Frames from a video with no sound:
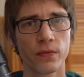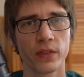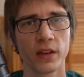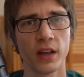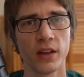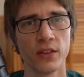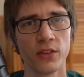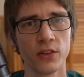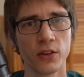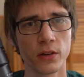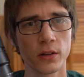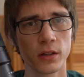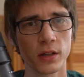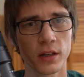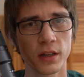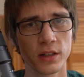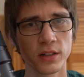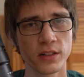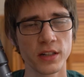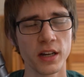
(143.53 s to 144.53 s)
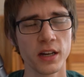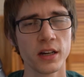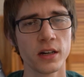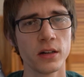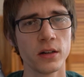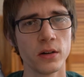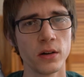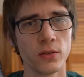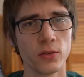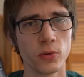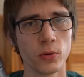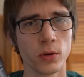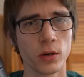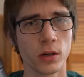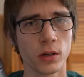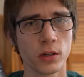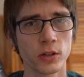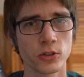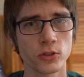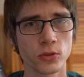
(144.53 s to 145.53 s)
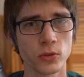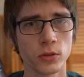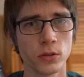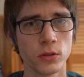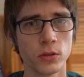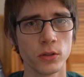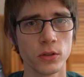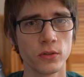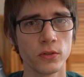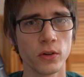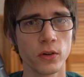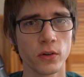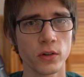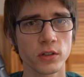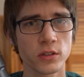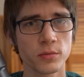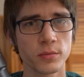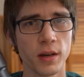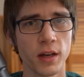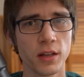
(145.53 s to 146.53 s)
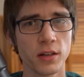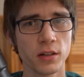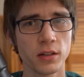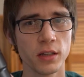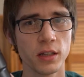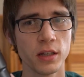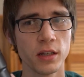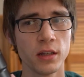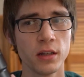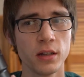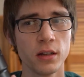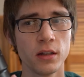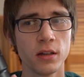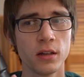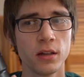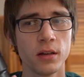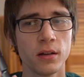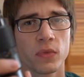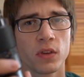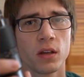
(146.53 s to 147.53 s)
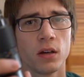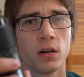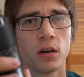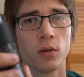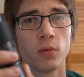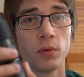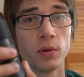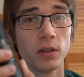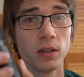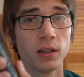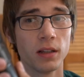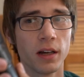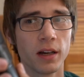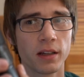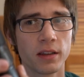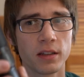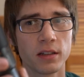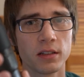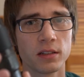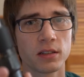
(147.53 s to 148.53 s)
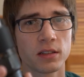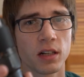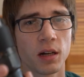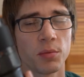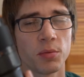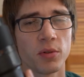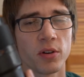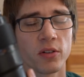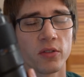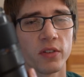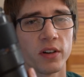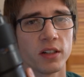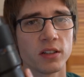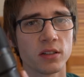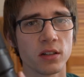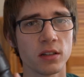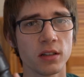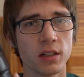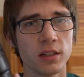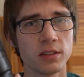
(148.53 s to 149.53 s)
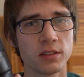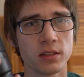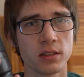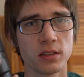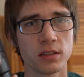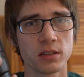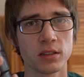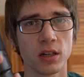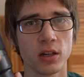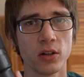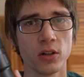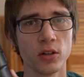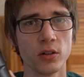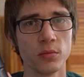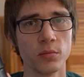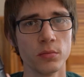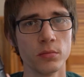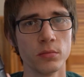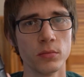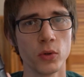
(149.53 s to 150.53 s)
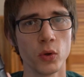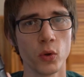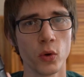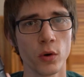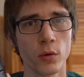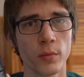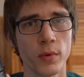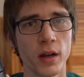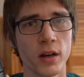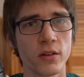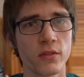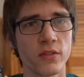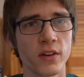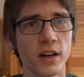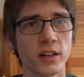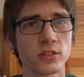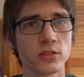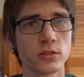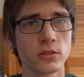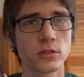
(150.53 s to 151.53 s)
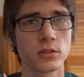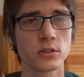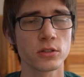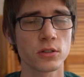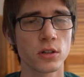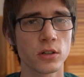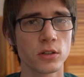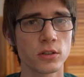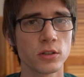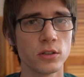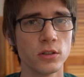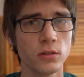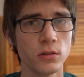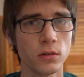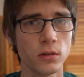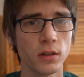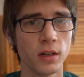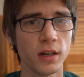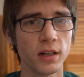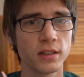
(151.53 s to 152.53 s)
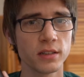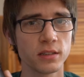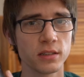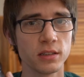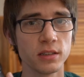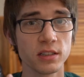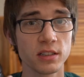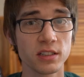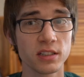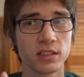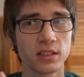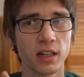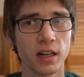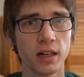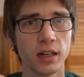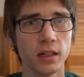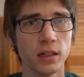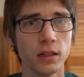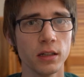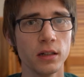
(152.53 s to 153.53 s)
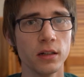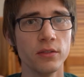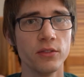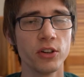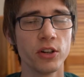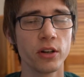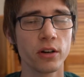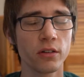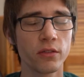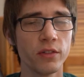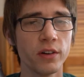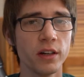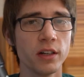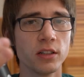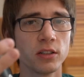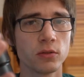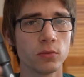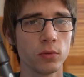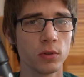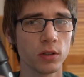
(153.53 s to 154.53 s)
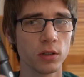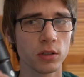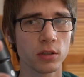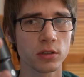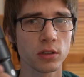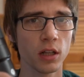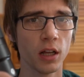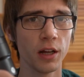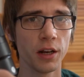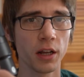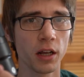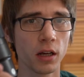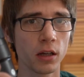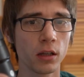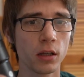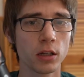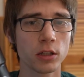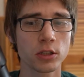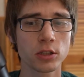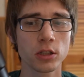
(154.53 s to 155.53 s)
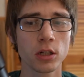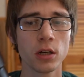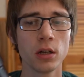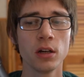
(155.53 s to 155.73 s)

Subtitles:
And then you click it down if you want to control the focus manually. I really like this type of interface on lenses. I hope more manufacturers start to utilize this style of interface with a sliding clutch.